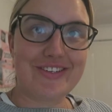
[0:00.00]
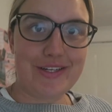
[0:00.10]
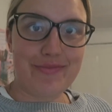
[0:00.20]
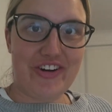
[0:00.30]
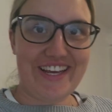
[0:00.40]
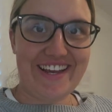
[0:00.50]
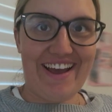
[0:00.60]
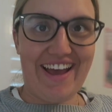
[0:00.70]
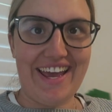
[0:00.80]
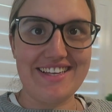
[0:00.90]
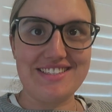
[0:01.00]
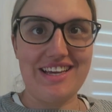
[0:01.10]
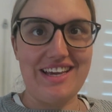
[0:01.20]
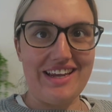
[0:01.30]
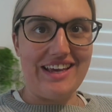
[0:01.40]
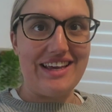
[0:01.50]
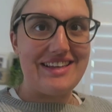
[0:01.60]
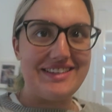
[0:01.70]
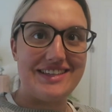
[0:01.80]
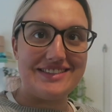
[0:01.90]
Good morning guys, it
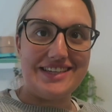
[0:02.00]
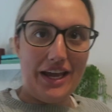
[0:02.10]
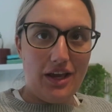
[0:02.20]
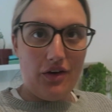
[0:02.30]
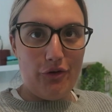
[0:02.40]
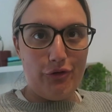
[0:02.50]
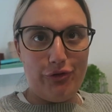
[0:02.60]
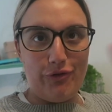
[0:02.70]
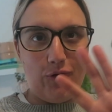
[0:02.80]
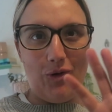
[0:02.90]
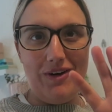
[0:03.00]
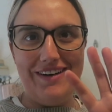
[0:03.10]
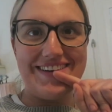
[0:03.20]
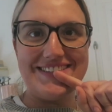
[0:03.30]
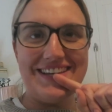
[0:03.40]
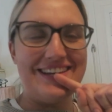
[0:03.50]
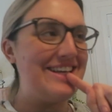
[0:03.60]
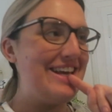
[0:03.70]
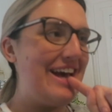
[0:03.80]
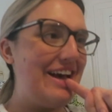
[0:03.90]
is day four, is it?
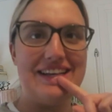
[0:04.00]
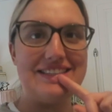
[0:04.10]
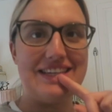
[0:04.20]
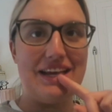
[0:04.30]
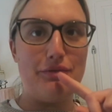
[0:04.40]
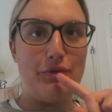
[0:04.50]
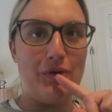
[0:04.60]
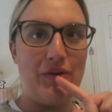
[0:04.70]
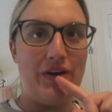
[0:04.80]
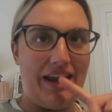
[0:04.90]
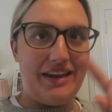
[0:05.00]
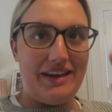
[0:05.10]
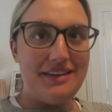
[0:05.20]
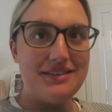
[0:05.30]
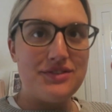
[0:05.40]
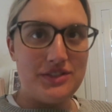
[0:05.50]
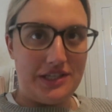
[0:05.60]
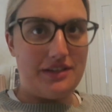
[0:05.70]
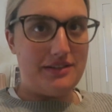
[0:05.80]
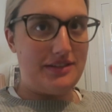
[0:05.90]
Yeah, it's day four and it is
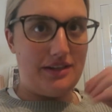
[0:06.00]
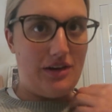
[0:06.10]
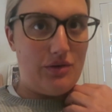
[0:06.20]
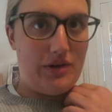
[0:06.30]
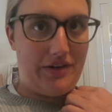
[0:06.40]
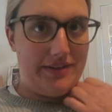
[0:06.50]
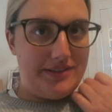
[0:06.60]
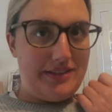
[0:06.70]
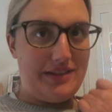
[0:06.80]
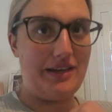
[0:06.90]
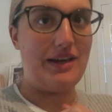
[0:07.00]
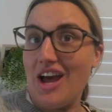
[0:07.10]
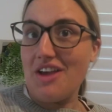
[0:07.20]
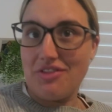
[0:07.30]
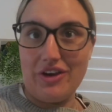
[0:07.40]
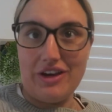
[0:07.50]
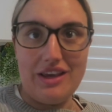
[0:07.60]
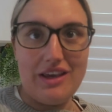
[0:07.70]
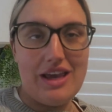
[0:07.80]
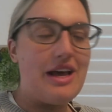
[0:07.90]
ridiculously cold here in Sydney.
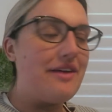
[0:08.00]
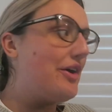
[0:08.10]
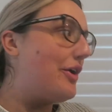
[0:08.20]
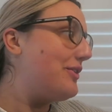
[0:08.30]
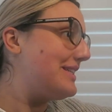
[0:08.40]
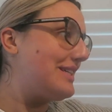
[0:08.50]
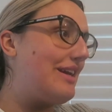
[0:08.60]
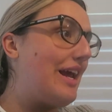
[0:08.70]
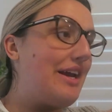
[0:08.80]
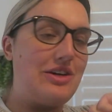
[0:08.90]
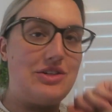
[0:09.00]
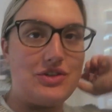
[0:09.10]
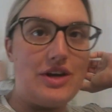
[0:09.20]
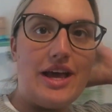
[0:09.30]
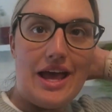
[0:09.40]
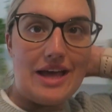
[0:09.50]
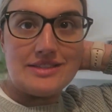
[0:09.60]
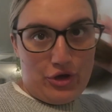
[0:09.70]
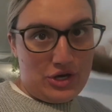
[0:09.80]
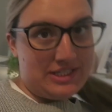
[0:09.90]
9.30 and I've only done
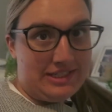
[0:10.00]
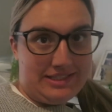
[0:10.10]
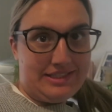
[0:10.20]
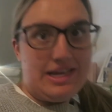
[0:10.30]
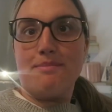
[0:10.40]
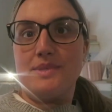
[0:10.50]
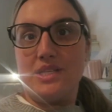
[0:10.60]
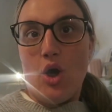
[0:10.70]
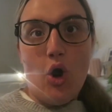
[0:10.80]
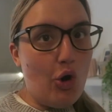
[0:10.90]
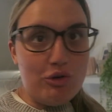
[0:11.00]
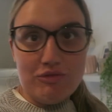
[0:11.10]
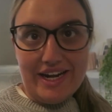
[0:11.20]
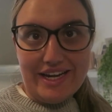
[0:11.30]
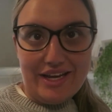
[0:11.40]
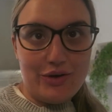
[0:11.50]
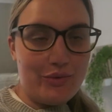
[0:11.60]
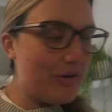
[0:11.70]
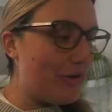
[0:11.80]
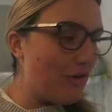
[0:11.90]
830 steps already.
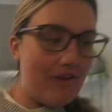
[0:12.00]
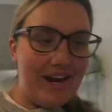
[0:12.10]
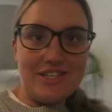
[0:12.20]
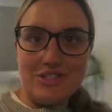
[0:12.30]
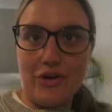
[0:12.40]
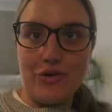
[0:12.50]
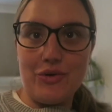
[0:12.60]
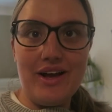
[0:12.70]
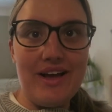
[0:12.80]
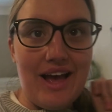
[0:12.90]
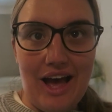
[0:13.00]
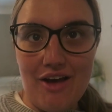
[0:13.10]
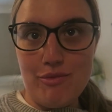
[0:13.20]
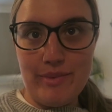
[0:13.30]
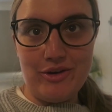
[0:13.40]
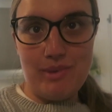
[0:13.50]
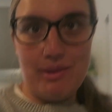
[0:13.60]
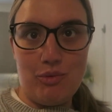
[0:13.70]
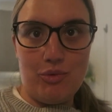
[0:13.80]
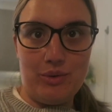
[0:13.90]
We're on a grand total, haven't been on my
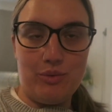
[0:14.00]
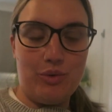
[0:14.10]
morning